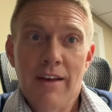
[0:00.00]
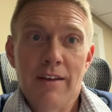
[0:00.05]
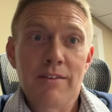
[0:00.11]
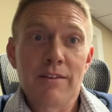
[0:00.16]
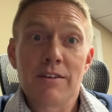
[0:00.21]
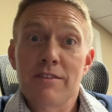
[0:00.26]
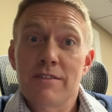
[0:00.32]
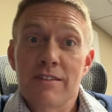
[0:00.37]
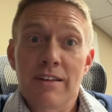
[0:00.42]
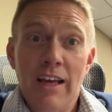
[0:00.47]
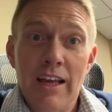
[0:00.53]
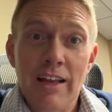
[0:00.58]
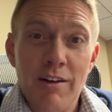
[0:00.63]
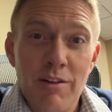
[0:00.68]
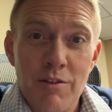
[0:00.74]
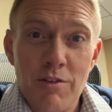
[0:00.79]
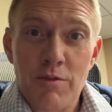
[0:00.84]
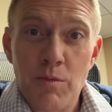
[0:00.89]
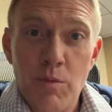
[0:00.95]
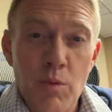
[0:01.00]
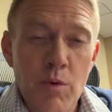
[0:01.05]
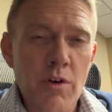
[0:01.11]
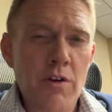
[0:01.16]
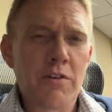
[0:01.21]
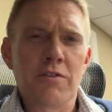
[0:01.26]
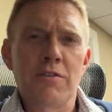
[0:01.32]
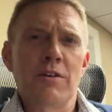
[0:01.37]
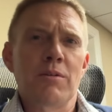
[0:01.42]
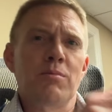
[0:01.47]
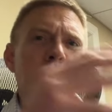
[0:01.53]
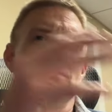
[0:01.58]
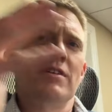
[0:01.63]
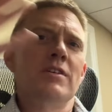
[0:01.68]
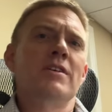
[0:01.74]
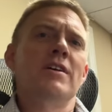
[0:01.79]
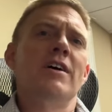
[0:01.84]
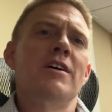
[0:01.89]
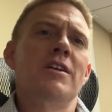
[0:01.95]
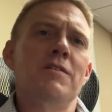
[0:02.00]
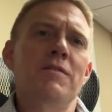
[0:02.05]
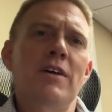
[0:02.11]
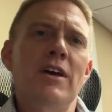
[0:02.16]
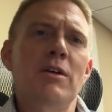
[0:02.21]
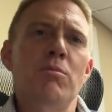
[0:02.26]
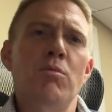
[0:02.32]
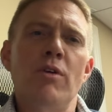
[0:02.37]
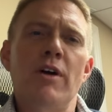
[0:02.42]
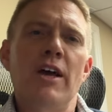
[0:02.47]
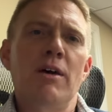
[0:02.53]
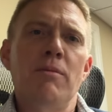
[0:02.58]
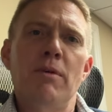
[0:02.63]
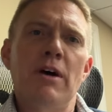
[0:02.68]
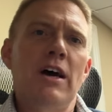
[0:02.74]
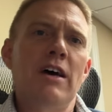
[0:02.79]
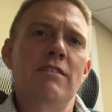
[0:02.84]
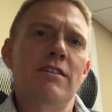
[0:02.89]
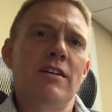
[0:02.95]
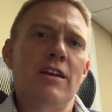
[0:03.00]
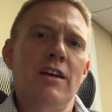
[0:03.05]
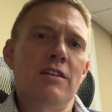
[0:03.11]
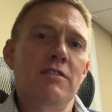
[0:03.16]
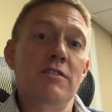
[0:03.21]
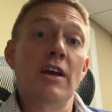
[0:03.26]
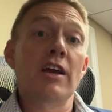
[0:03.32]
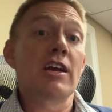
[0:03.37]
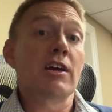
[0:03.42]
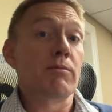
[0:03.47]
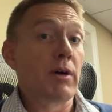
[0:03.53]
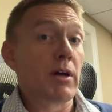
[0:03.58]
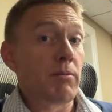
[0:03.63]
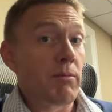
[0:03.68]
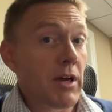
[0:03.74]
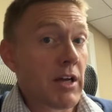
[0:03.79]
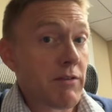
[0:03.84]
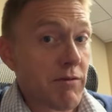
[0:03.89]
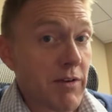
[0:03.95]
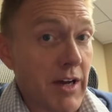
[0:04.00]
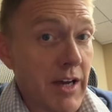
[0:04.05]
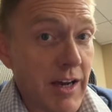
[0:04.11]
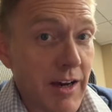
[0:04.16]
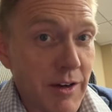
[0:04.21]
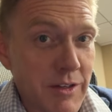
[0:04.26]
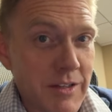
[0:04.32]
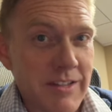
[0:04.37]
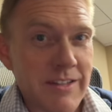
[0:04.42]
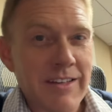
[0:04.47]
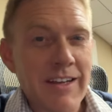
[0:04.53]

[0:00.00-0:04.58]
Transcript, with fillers: The sailors worshiped the God of Abraham, Isaac, and Jacob and made vows.